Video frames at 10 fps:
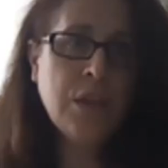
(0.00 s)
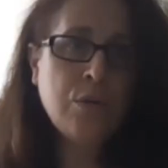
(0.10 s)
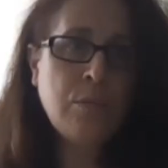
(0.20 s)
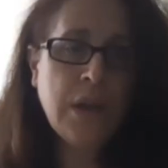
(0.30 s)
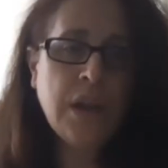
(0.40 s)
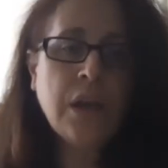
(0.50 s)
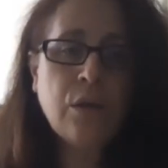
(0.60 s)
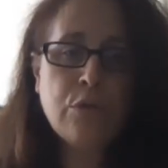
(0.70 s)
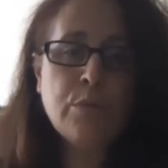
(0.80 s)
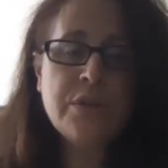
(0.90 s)
there are many
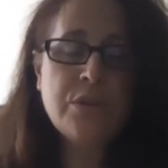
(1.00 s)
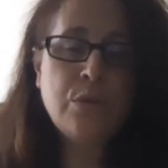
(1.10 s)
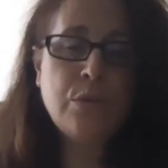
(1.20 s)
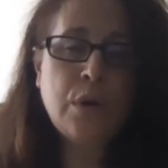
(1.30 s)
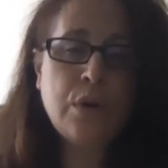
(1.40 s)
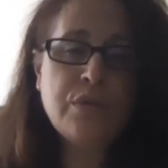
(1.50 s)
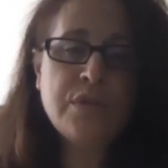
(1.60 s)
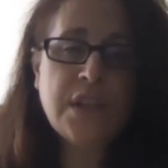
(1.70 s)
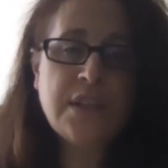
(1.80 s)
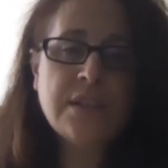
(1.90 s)
governments who are
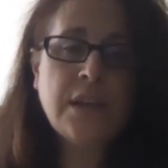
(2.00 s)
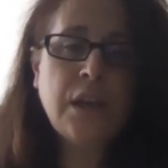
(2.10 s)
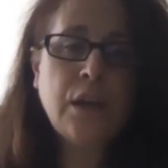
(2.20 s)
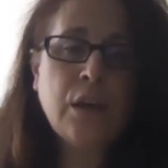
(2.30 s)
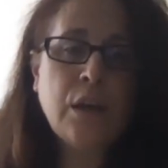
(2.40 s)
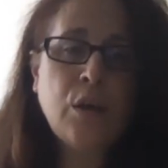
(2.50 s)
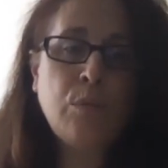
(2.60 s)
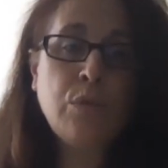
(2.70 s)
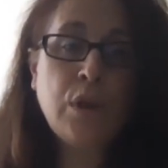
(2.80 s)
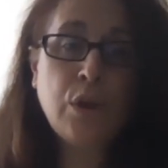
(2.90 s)
sensing
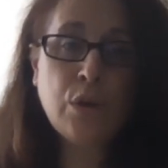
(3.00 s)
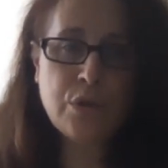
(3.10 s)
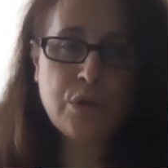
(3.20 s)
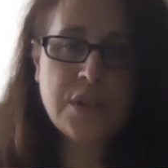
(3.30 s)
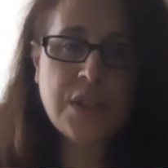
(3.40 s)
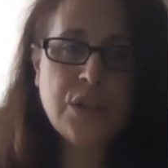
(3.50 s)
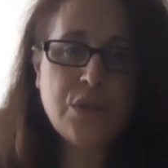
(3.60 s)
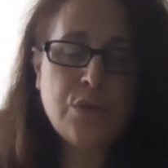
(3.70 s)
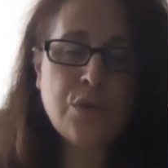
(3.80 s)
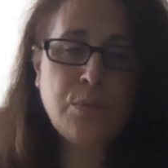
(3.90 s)
the urgency
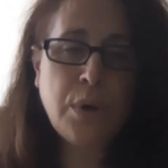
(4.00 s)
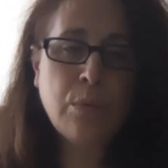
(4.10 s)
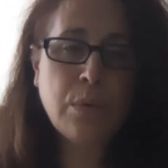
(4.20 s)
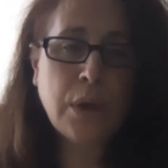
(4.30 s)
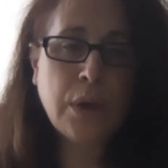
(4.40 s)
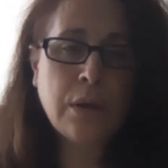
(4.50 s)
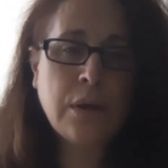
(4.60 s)
due to public